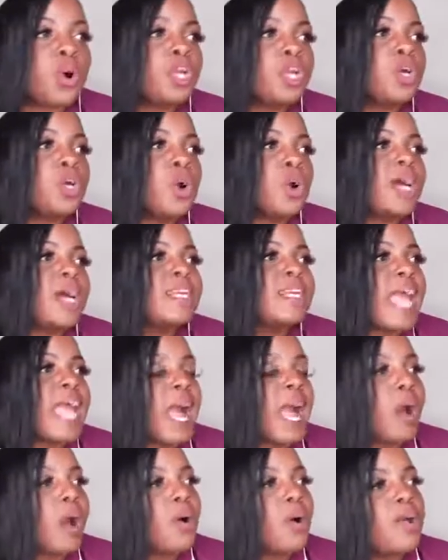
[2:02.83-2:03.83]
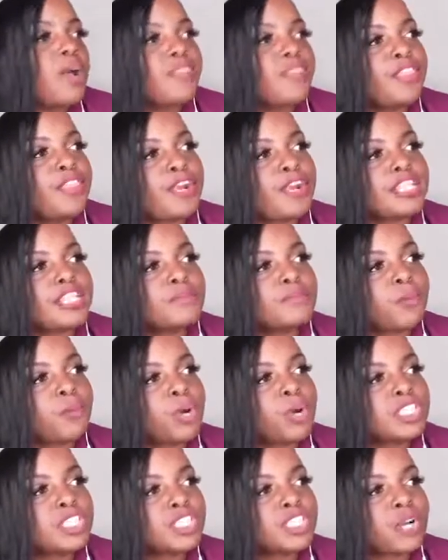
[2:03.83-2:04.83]
on now. There's
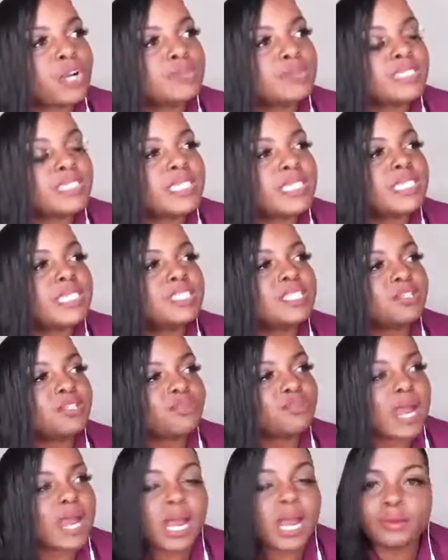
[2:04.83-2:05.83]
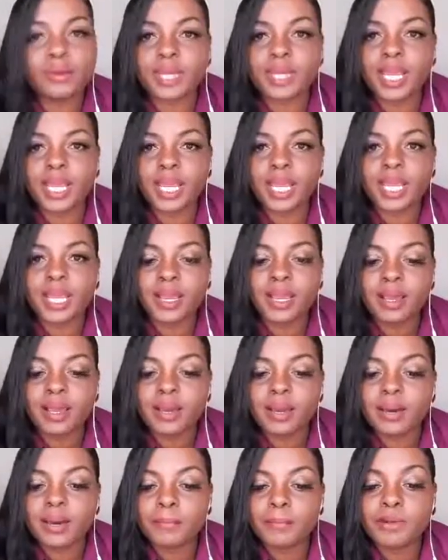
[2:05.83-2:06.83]
more certainty surrounding
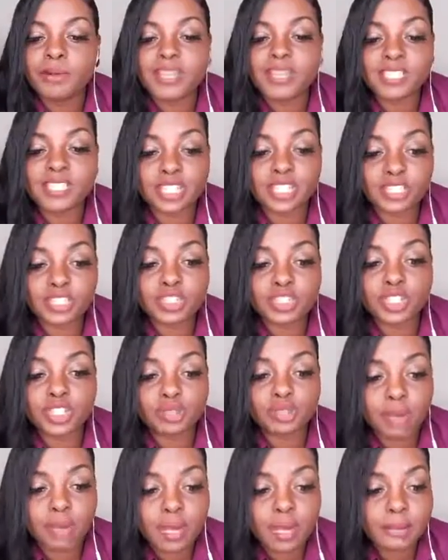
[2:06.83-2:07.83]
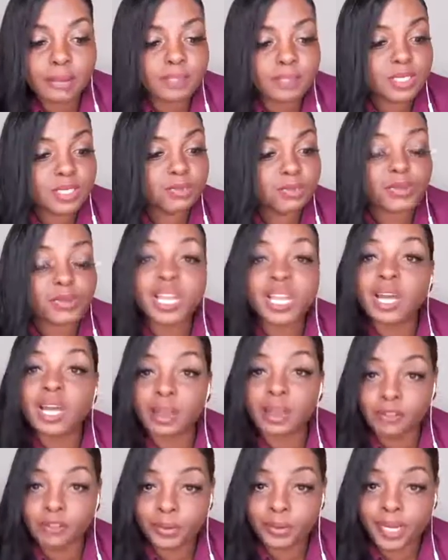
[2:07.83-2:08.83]
President Trump's
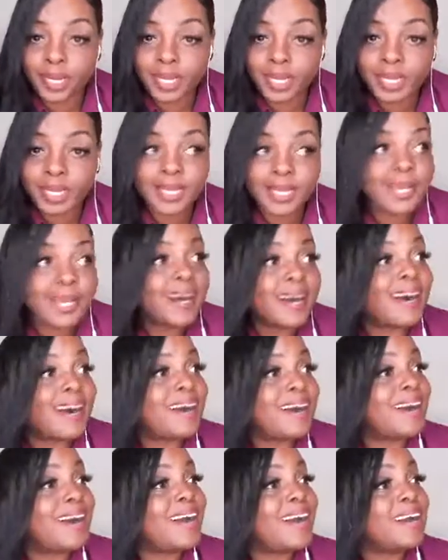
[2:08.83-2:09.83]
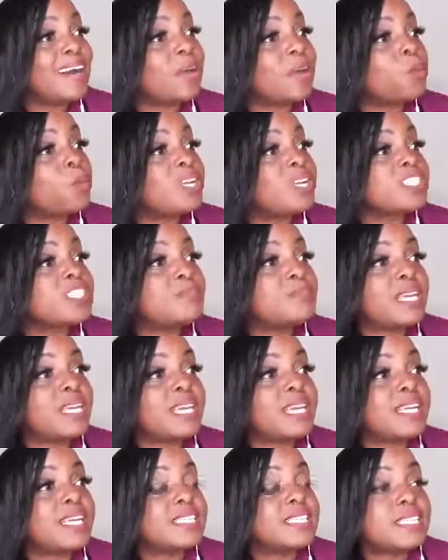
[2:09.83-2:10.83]
recovery, which
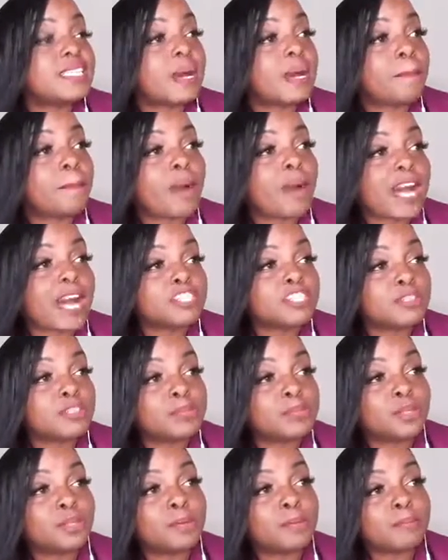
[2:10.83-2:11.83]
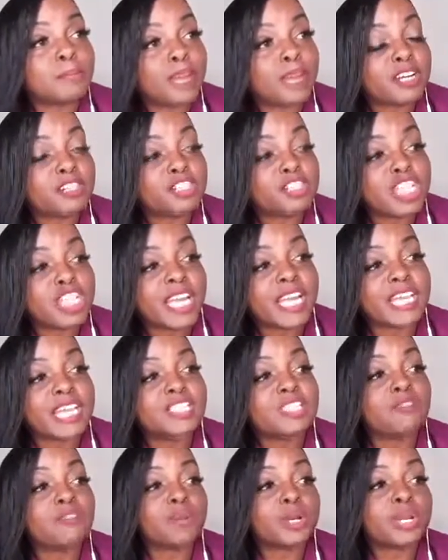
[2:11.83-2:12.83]
means a possible better
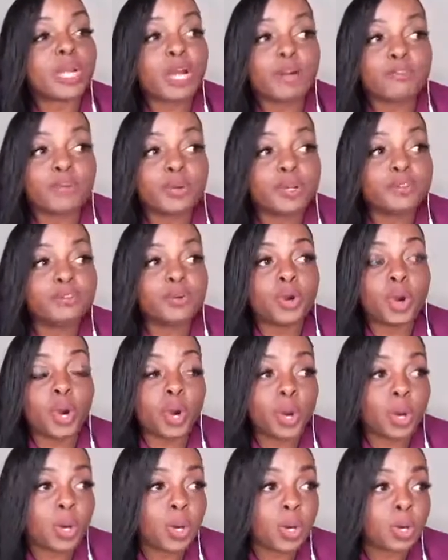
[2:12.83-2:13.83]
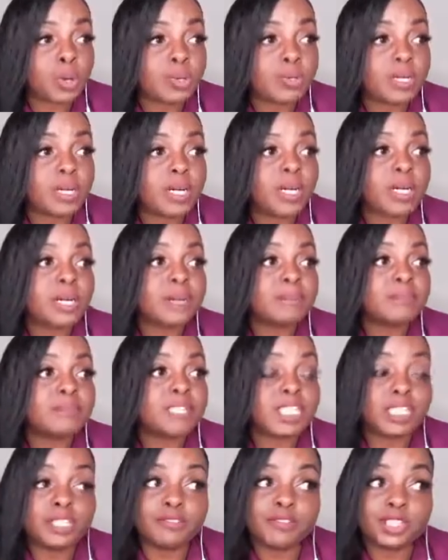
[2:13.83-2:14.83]
chance of recovery for all
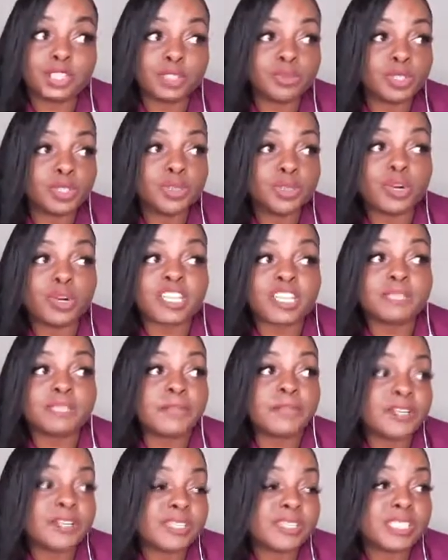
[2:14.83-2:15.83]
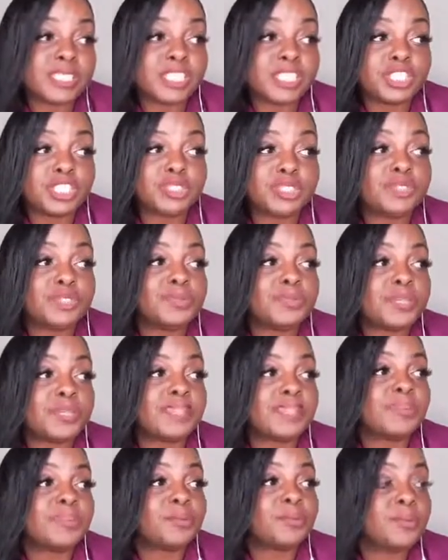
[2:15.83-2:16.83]
individuals who are experiencing issues
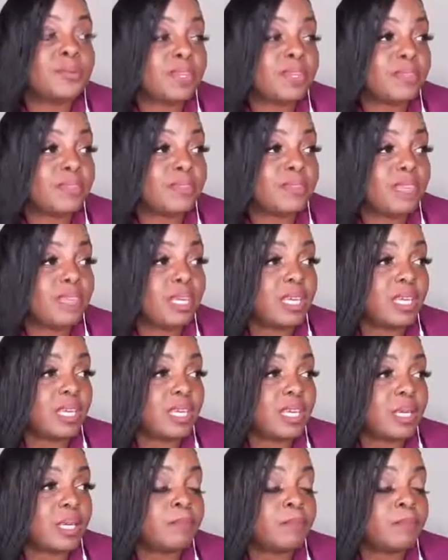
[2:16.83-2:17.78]
with the